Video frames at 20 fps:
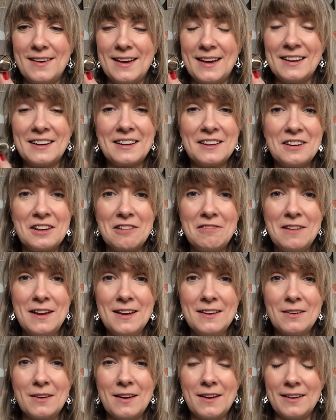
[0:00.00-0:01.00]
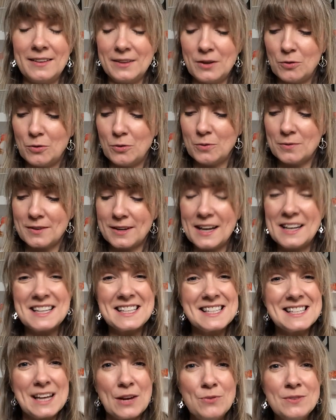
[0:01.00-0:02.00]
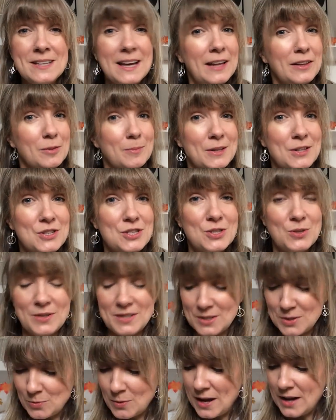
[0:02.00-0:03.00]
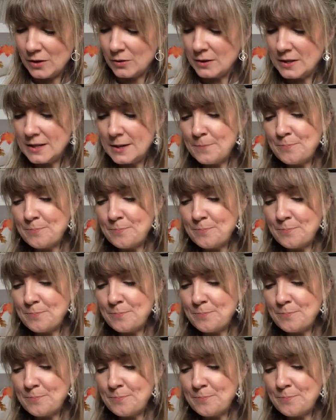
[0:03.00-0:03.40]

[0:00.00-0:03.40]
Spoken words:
and can create a little kind of sound element to it as well.